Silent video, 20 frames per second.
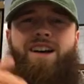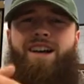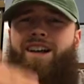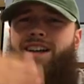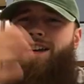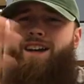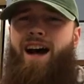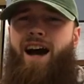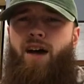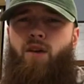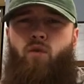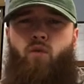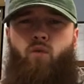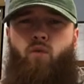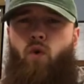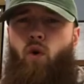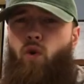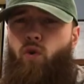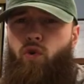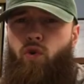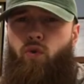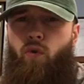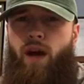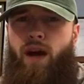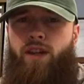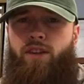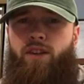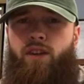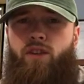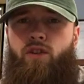Not roll you
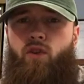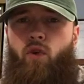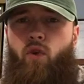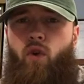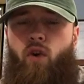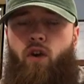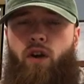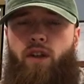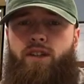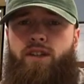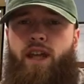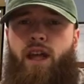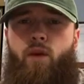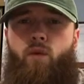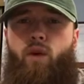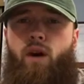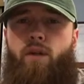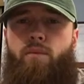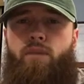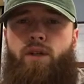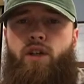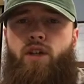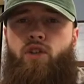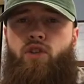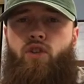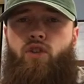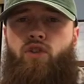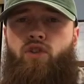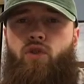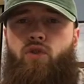out the door on day one because
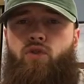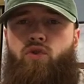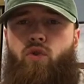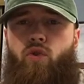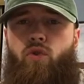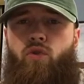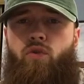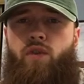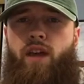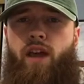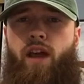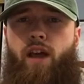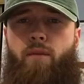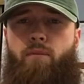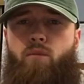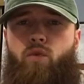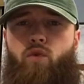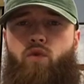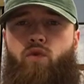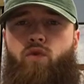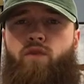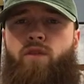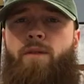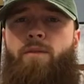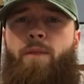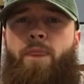you're so sore you can't move.